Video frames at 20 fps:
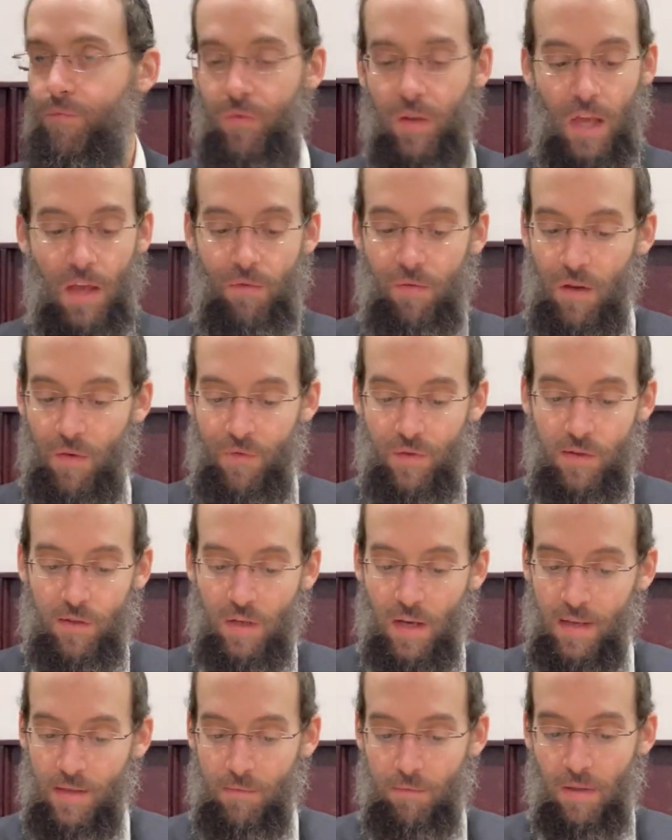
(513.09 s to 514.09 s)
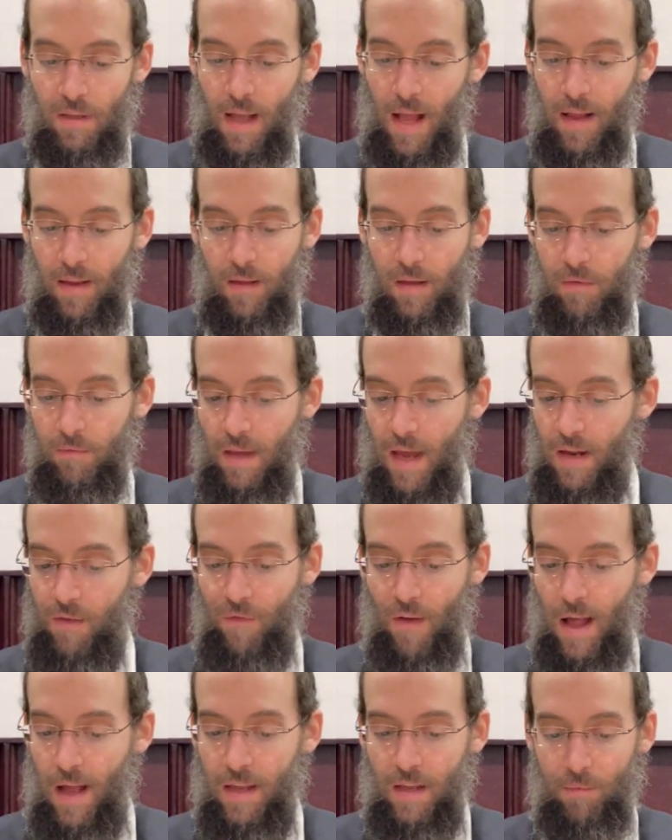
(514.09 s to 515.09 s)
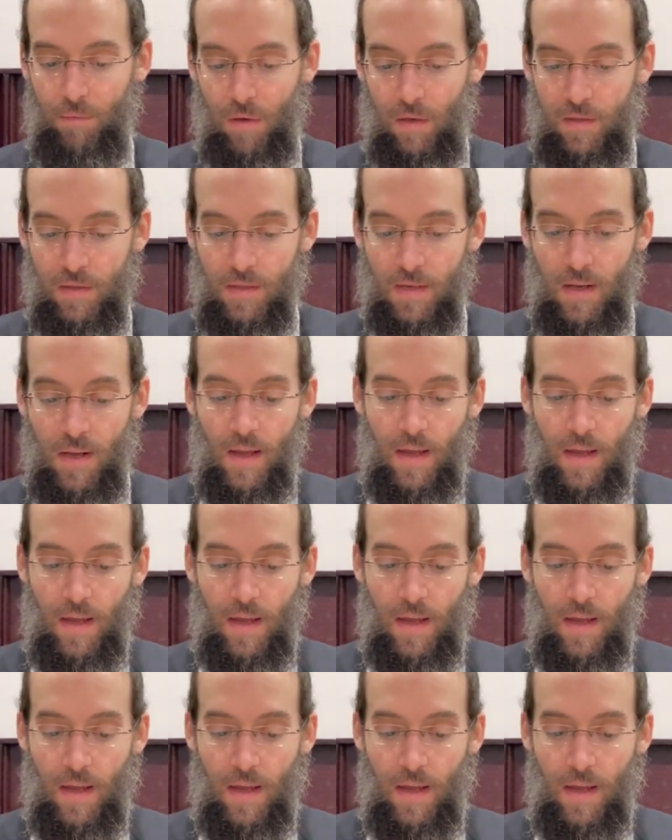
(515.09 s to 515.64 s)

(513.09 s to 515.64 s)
even if it's just metaltlin, any valuables.